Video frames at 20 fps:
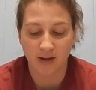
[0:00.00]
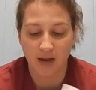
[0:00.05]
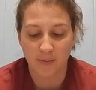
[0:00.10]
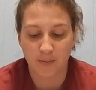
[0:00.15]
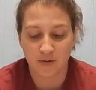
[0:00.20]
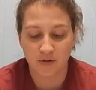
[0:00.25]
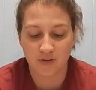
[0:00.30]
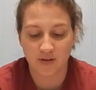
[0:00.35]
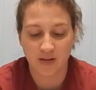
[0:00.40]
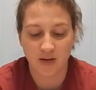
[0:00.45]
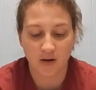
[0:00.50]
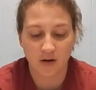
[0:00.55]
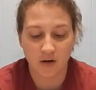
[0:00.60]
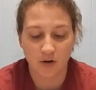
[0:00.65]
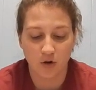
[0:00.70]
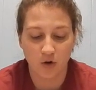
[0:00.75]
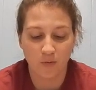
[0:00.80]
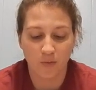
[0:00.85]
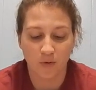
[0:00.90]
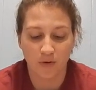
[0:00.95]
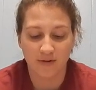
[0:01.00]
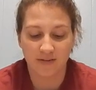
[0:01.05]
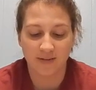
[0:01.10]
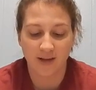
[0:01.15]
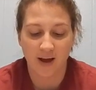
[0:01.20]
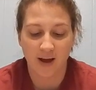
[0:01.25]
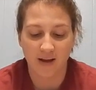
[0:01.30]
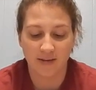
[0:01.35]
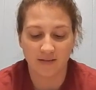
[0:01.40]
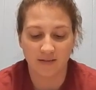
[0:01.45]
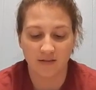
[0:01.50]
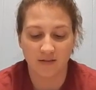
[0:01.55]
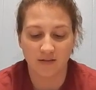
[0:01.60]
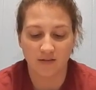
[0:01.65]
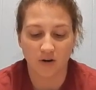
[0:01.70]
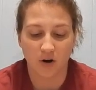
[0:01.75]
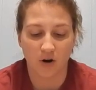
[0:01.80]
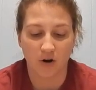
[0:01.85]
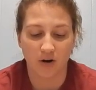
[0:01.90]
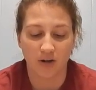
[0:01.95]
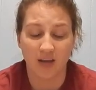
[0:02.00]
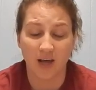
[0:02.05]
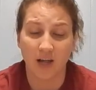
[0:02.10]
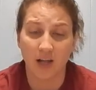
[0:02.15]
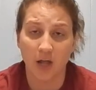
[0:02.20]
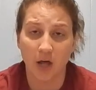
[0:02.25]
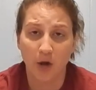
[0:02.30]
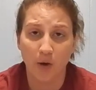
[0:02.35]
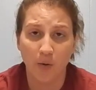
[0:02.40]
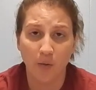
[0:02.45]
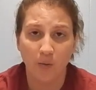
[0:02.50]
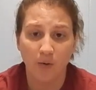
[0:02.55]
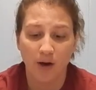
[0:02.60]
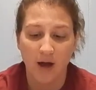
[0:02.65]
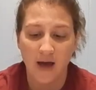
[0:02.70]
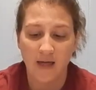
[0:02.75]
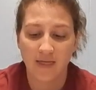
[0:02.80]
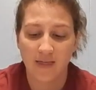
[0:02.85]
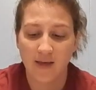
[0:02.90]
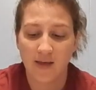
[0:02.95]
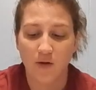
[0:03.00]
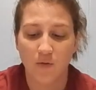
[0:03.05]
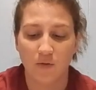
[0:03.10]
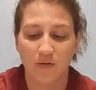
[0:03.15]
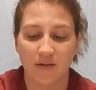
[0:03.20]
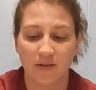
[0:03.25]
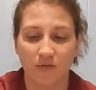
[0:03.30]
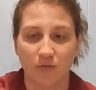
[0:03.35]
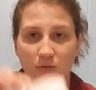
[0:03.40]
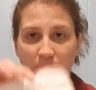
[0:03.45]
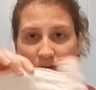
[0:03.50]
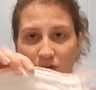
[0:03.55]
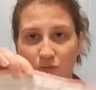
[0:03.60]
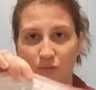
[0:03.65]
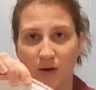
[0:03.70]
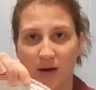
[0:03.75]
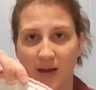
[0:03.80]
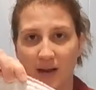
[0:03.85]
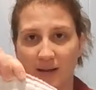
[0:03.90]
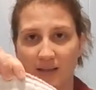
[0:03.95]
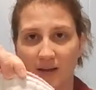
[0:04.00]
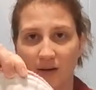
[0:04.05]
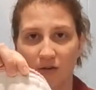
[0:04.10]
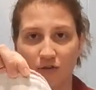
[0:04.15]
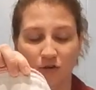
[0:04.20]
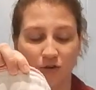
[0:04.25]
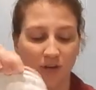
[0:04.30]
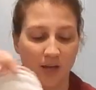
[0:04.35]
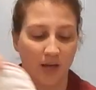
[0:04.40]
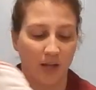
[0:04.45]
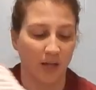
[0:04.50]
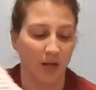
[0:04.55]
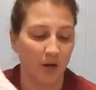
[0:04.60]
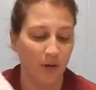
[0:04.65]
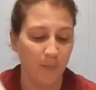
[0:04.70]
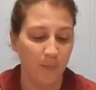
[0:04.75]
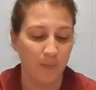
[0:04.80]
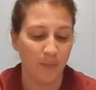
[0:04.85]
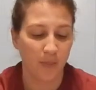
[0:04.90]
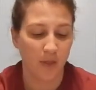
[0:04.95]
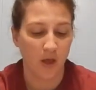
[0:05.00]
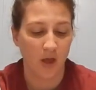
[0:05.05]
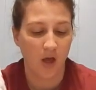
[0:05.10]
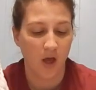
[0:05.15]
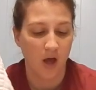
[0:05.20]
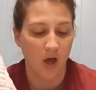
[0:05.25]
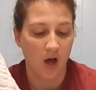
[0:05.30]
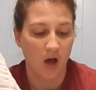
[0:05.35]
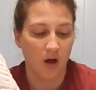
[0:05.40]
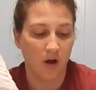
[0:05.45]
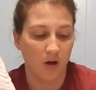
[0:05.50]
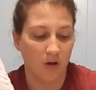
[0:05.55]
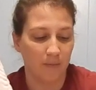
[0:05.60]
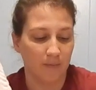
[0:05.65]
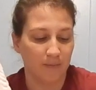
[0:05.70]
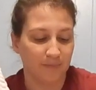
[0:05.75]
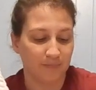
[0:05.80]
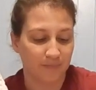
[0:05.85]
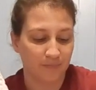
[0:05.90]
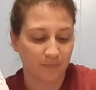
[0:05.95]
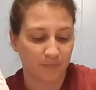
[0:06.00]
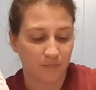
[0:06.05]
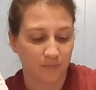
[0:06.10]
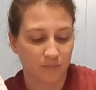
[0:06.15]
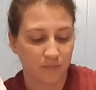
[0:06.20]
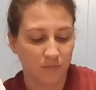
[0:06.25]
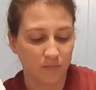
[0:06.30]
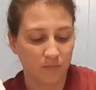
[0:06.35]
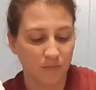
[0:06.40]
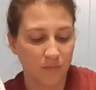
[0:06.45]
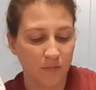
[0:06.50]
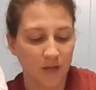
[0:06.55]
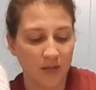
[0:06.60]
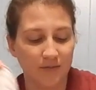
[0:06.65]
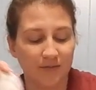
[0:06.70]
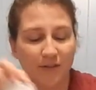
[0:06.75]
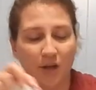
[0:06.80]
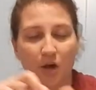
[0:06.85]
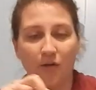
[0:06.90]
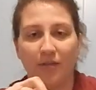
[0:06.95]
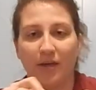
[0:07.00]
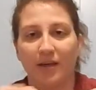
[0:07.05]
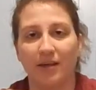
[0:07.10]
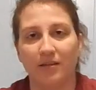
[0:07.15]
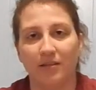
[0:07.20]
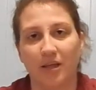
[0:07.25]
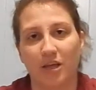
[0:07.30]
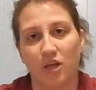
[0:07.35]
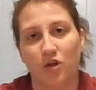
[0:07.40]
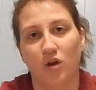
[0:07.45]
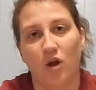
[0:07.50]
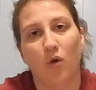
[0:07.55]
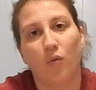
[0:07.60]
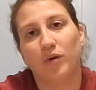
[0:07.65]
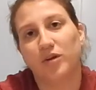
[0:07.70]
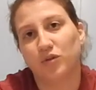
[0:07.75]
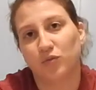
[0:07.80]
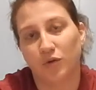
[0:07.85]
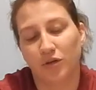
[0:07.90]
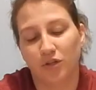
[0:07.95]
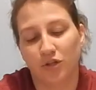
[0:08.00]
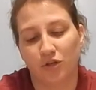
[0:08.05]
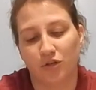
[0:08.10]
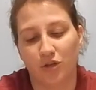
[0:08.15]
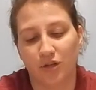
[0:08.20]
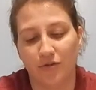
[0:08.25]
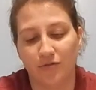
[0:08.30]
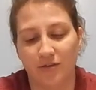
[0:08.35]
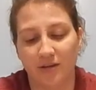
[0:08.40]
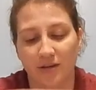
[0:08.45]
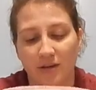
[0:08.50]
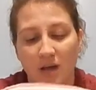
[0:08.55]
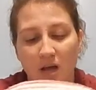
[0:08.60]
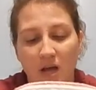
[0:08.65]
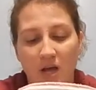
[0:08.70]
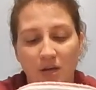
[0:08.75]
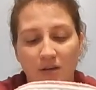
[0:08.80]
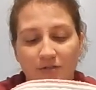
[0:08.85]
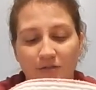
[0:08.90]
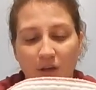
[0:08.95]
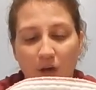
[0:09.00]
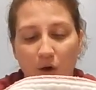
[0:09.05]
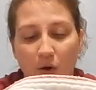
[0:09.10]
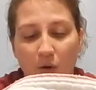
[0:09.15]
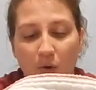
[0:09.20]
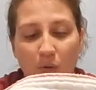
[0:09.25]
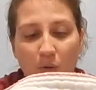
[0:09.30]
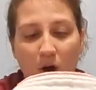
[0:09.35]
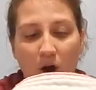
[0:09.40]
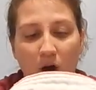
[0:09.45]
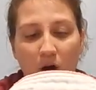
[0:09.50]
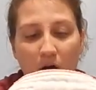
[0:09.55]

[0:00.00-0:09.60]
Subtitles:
Diapers, their newborn sizes are yellow, I think, where this one is red, theirs are yellow. So that you know which ones you're using. So